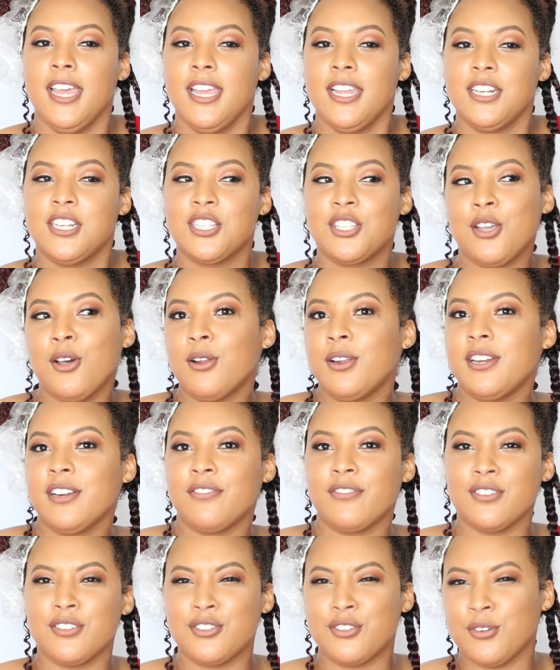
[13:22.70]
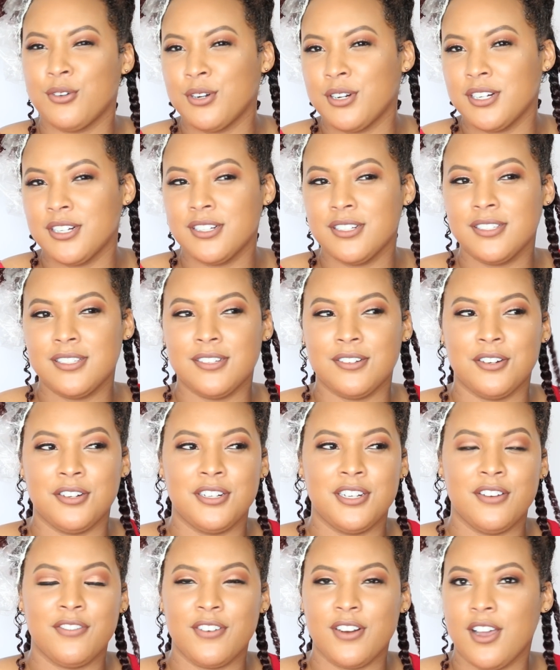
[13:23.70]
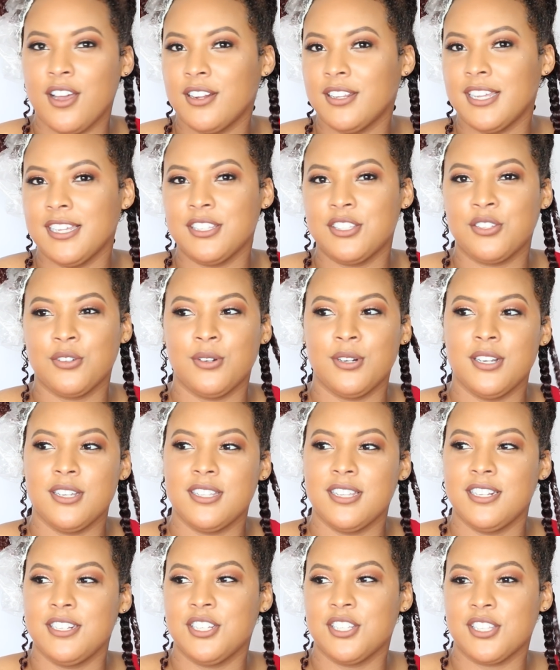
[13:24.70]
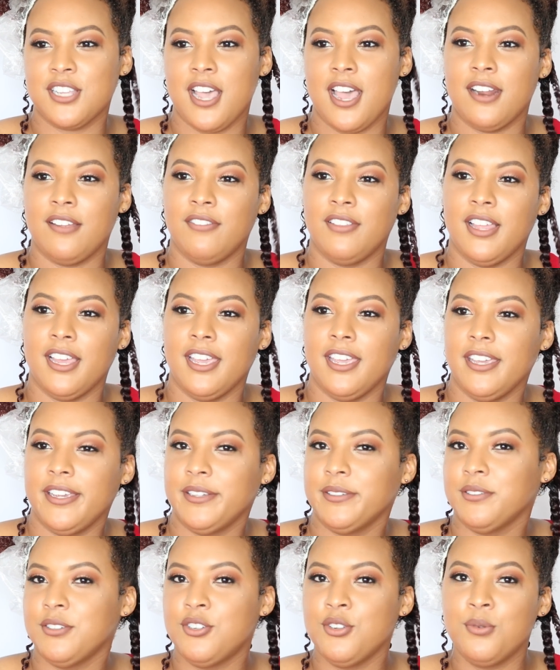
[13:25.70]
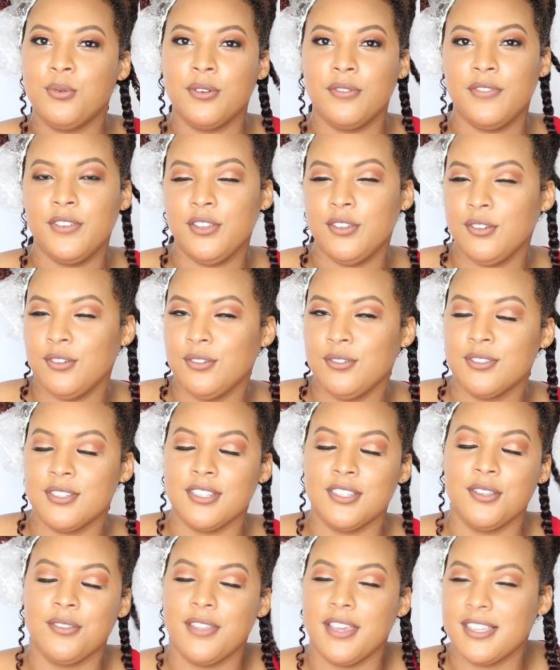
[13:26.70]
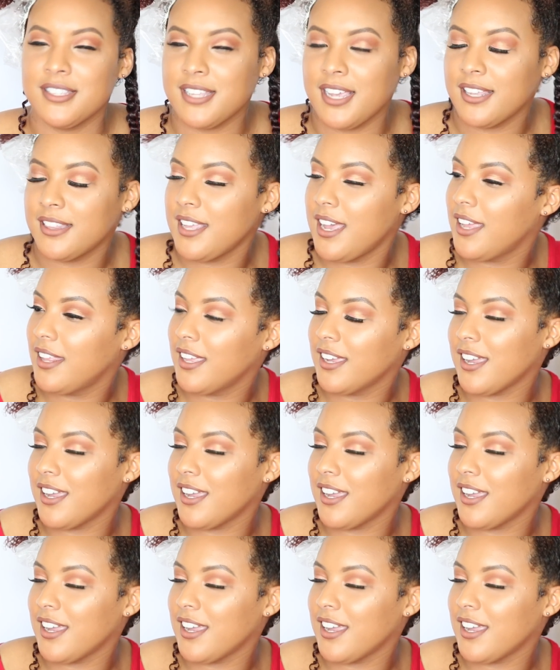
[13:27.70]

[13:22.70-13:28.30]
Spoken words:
just go to different stores or different online stores and just kind of like do reviews and do things like that.